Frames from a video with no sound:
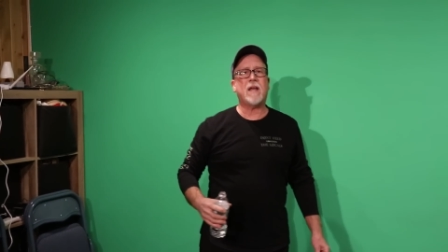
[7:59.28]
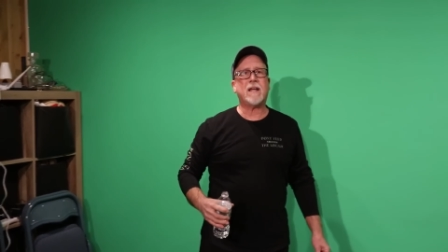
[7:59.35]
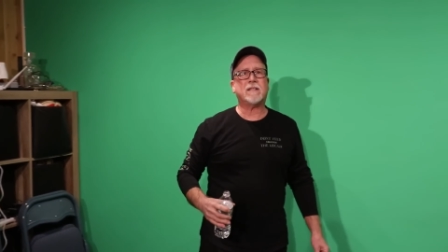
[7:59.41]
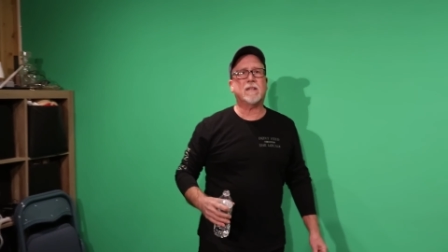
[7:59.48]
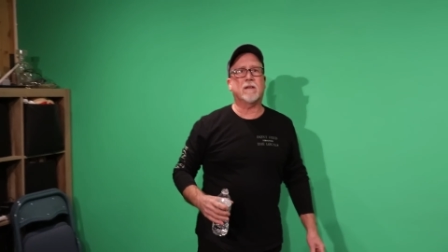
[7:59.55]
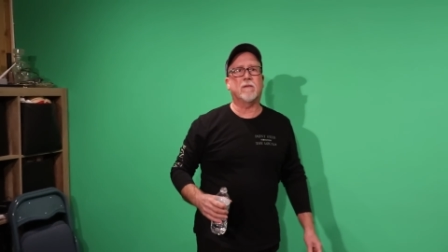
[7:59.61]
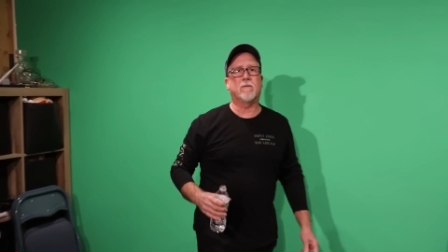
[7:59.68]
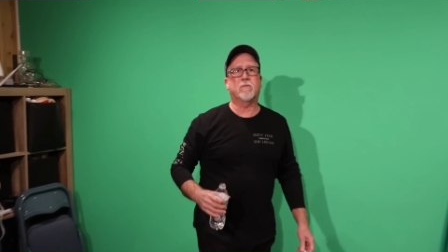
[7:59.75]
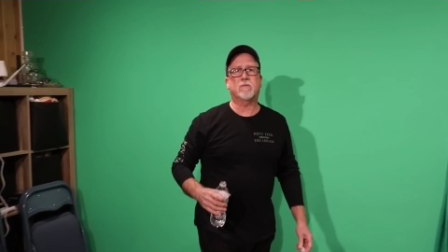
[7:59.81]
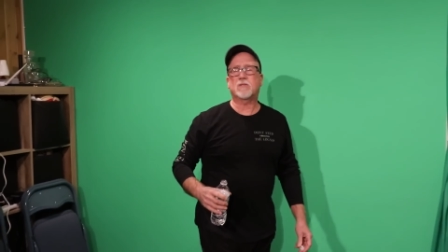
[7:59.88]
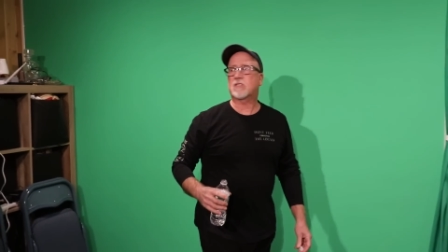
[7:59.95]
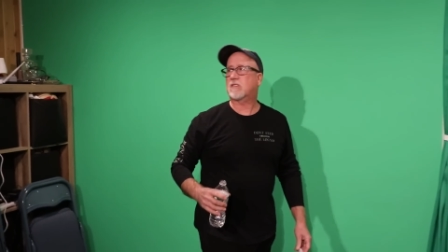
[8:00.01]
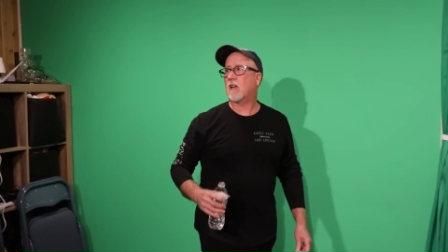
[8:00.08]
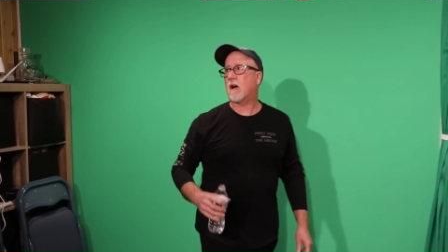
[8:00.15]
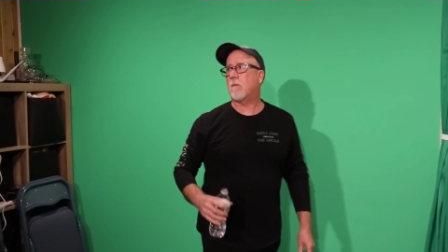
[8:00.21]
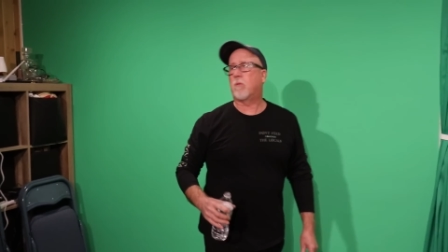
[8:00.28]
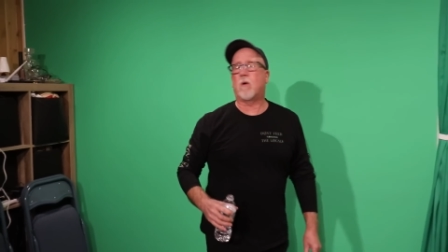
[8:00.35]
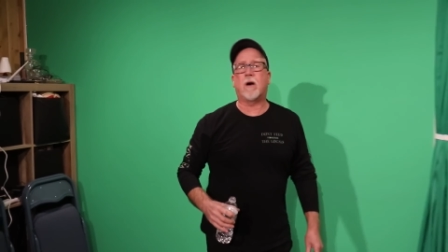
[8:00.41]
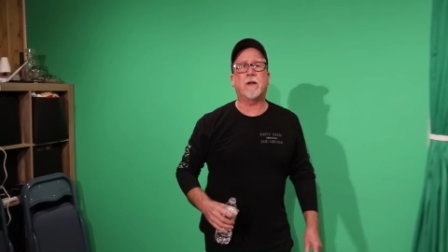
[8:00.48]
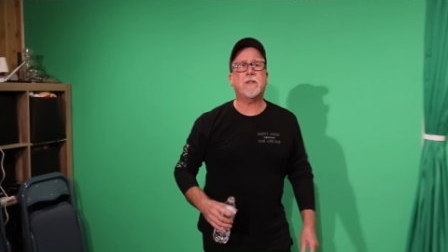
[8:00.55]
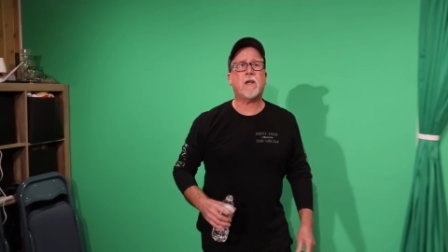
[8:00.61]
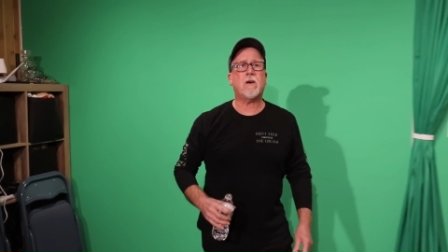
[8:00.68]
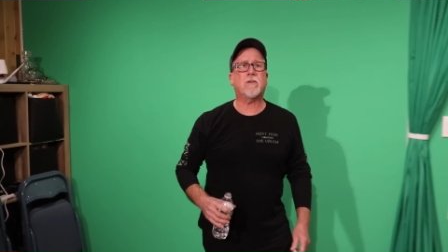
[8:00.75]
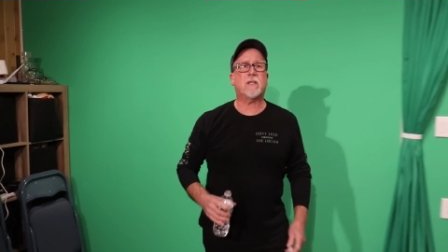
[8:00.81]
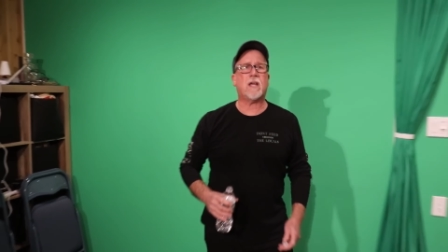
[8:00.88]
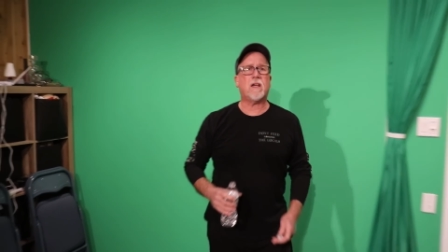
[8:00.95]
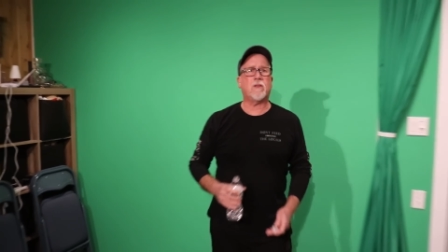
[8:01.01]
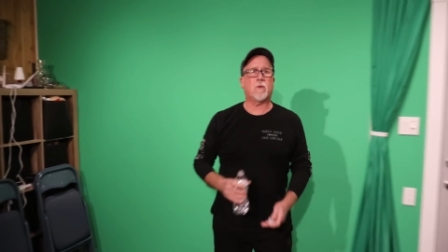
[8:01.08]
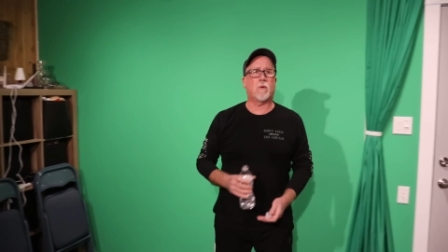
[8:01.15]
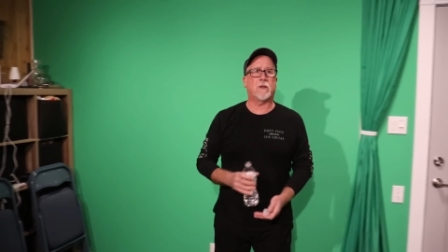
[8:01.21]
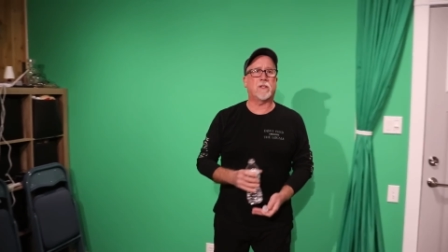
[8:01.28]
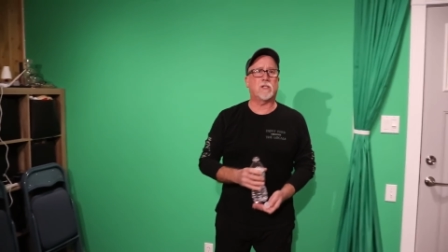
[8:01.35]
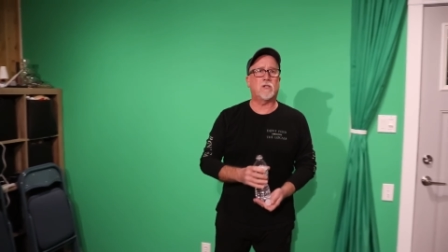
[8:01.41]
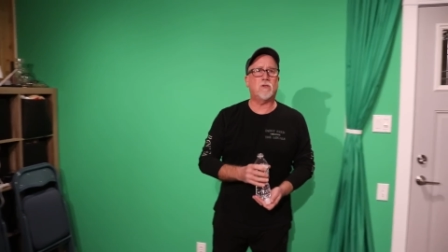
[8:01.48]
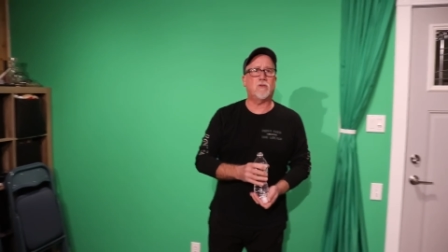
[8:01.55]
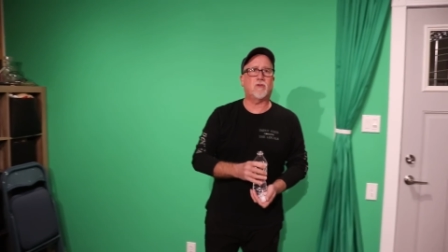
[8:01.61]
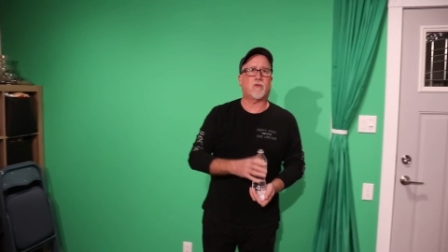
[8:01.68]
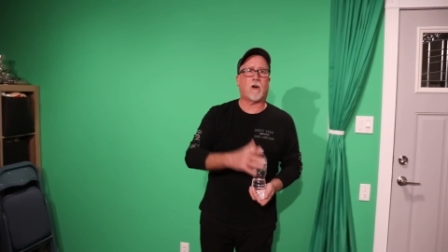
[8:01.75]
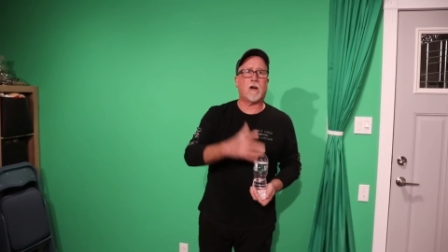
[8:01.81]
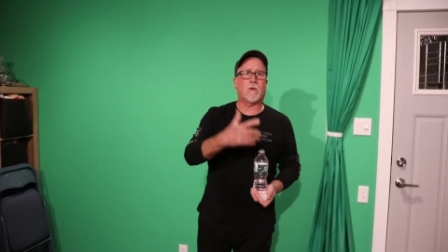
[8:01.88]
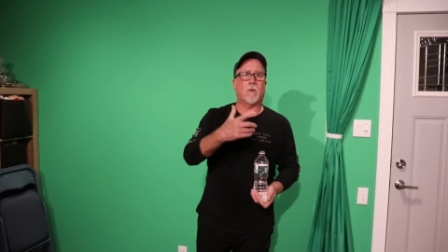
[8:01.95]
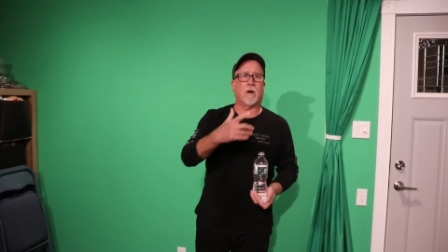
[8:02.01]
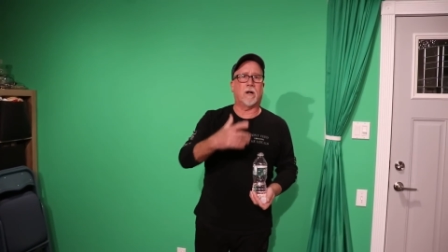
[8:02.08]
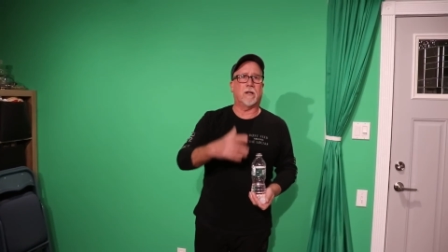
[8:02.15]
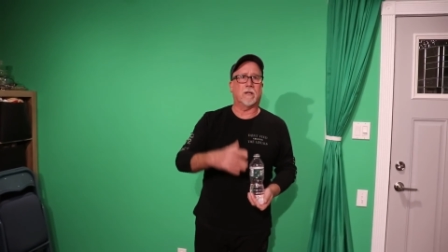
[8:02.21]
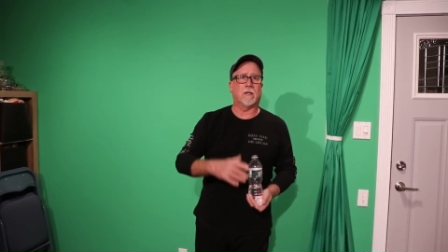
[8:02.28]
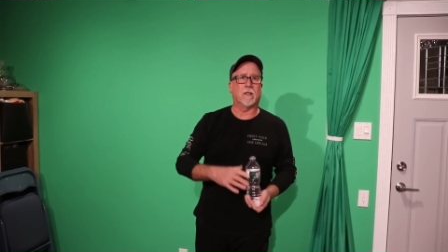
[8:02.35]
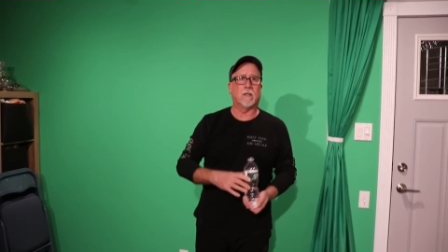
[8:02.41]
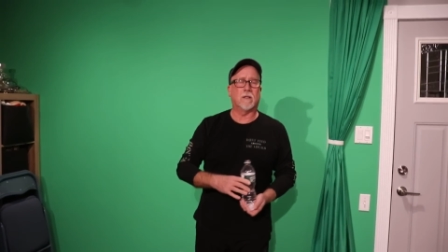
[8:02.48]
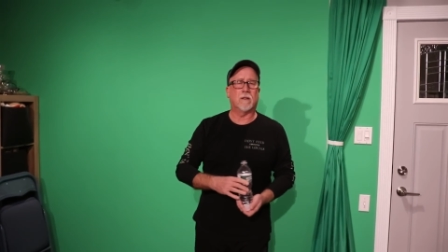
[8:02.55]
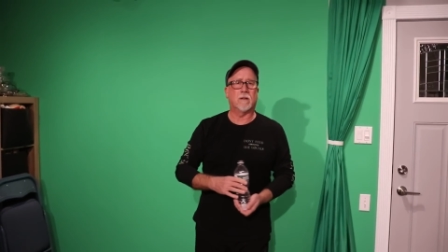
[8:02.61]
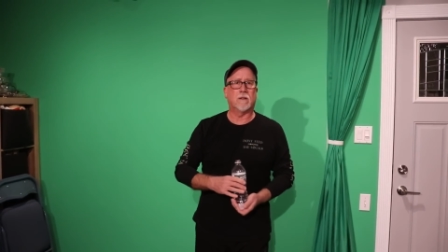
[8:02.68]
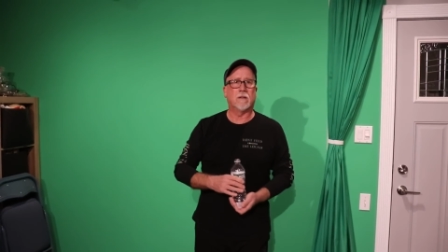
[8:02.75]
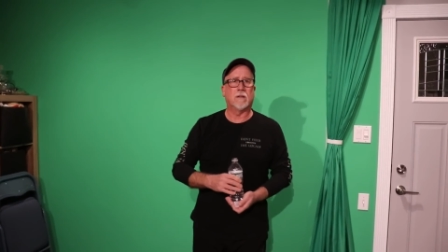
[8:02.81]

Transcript: not the sub one, no, the other one, the new drug one. No, I know.